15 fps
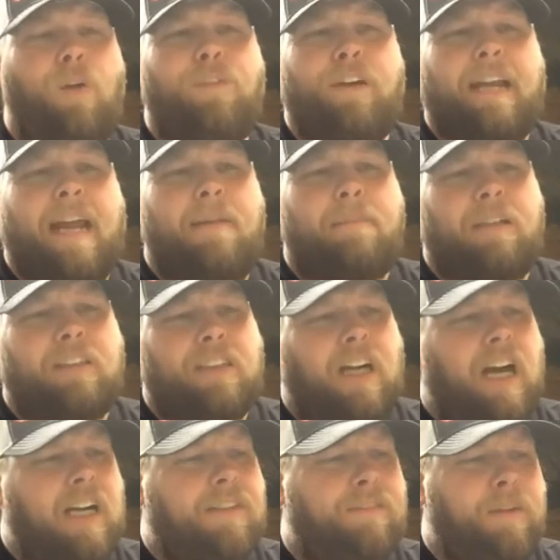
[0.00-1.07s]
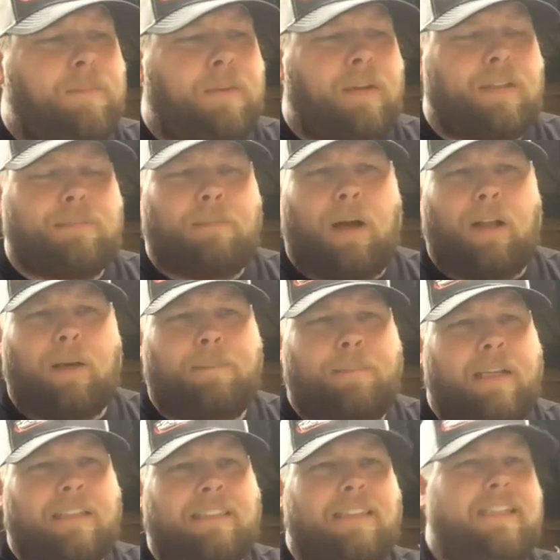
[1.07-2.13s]
dampen a shock, if you put a smaller
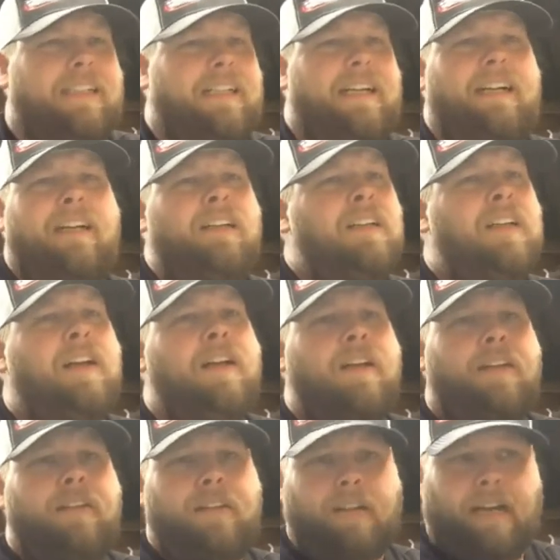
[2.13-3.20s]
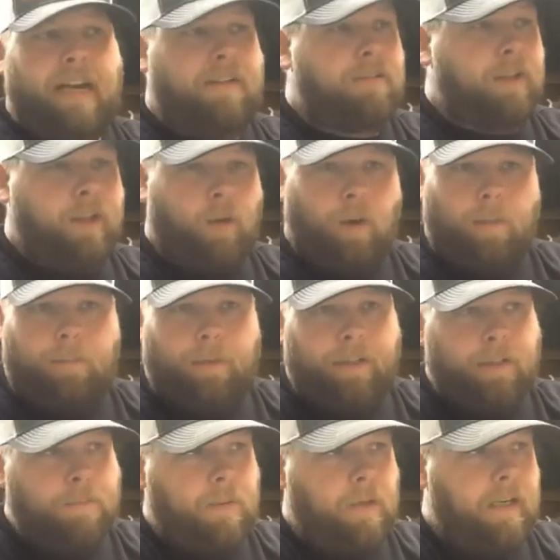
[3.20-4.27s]
piston in there, you're going to have to go up with
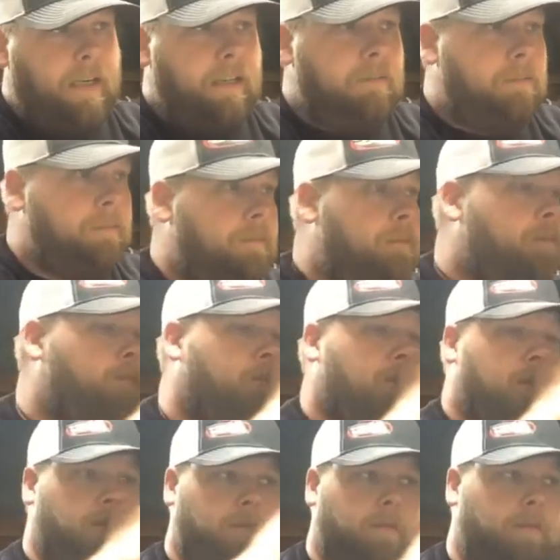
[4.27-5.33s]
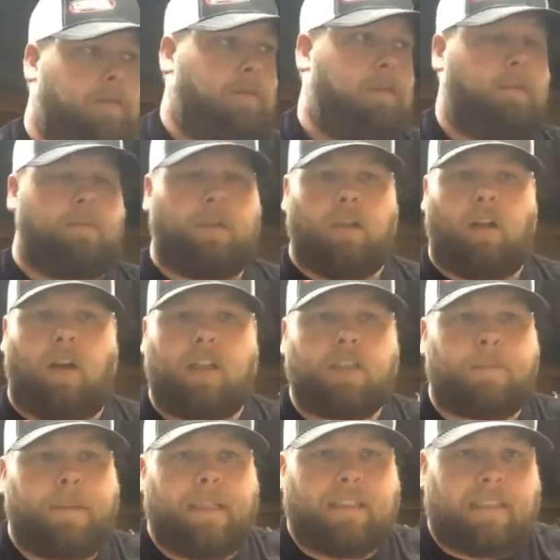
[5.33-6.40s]
your spring. Put a larger
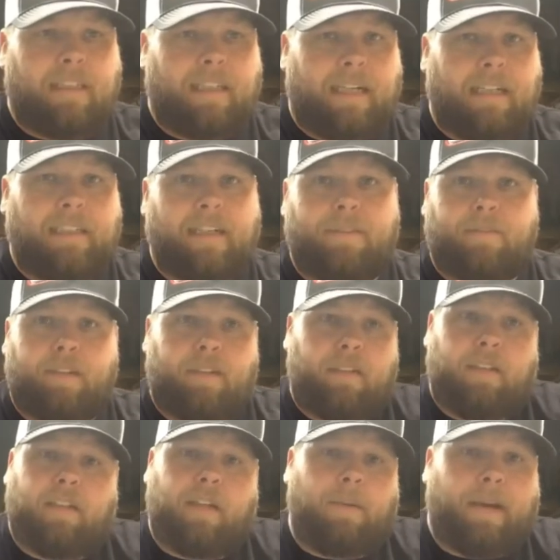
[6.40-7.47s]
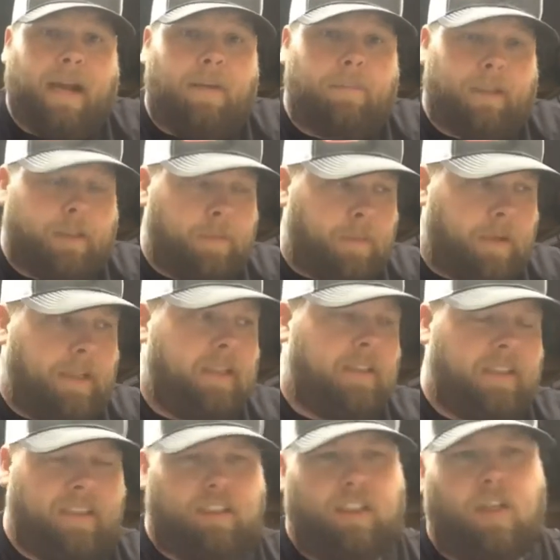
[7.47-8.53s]
piston in there, you can go down with your spring,
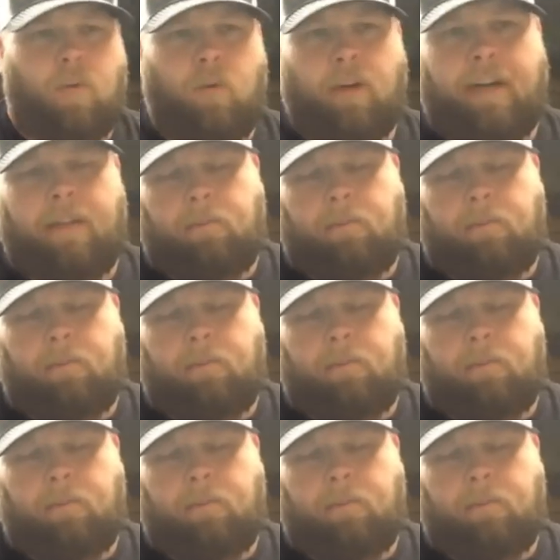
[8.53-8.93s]
because you don't want it.